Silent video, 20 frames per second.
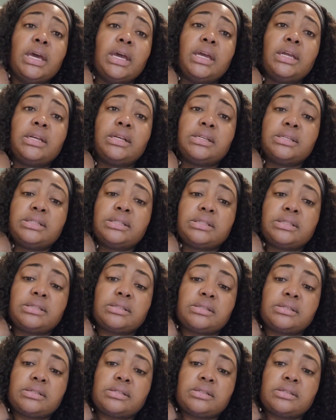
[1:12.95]
It
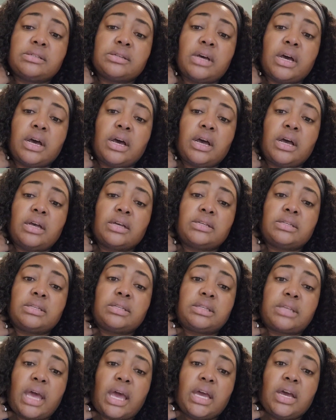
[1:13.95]
is uh,
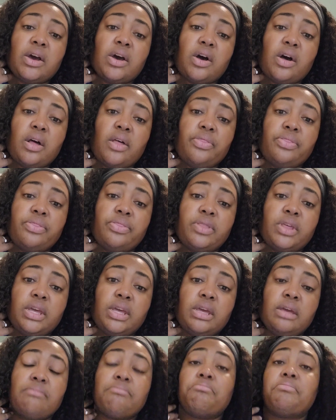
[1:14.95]
set on
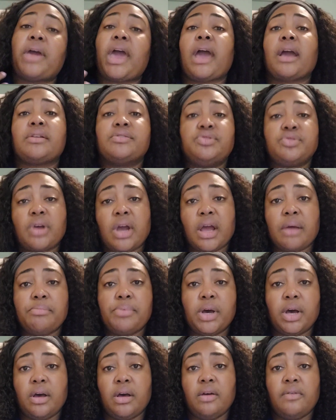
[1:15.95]
the
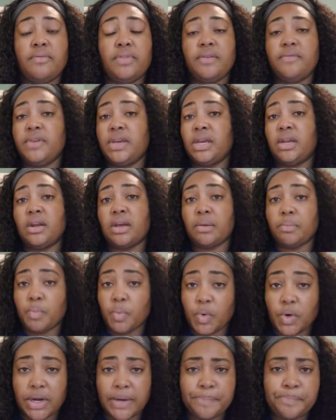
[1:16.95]
backdrop of the
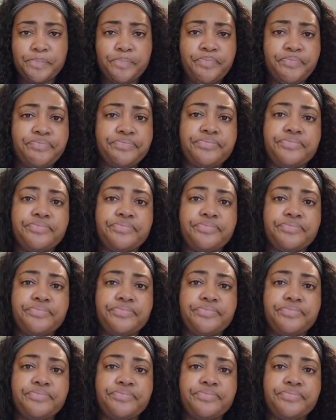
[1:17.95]
Vietnam War,